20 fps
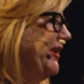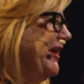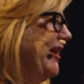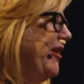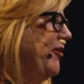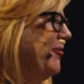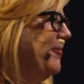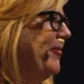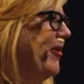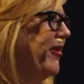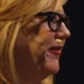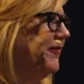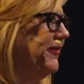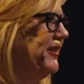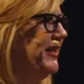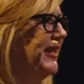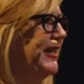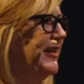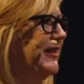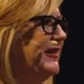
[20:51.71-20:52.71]
help Harvey
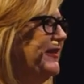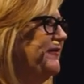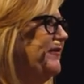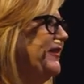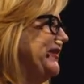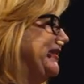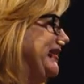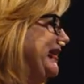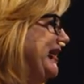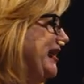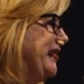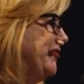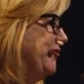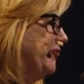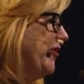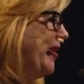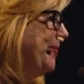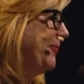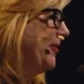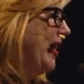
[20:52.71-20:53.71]
Dent investigate
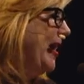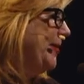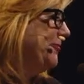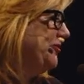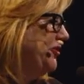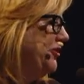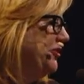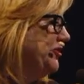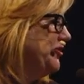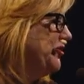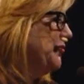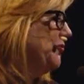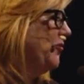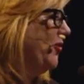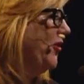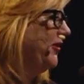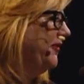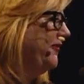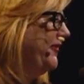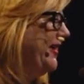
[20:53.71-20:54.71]
corrupt cops. You could do
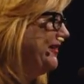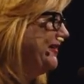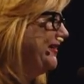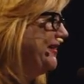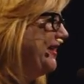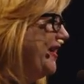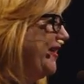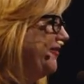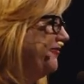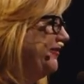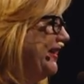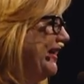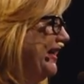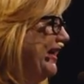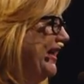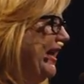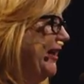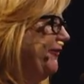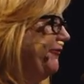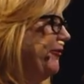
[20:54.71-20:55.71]
all of that stuff.
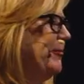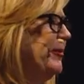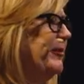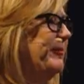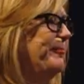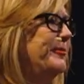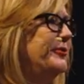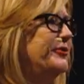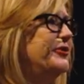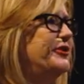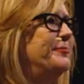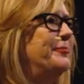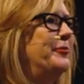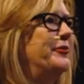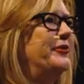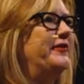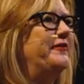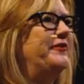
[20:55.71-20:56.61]
And from an immersion point of